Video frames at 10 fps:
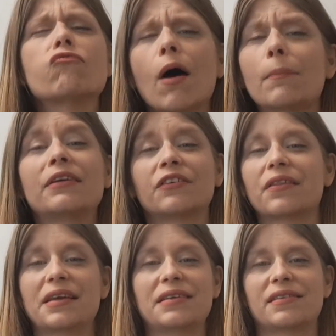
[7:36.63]
rubbish at
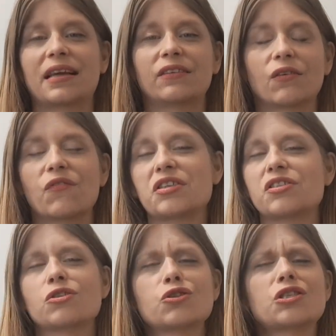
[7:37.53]
these things at first
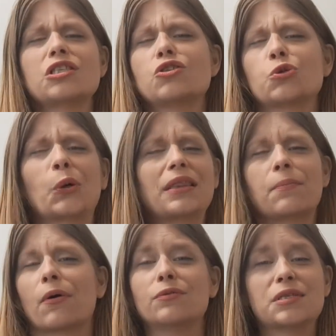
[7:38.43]
and just enjoy the
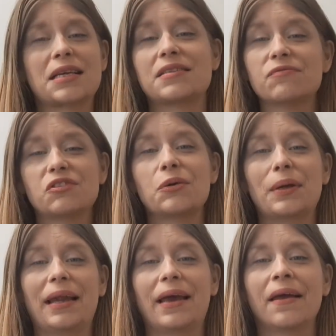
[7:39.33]
process of
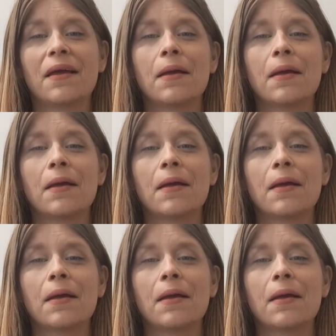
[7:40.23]
doing it.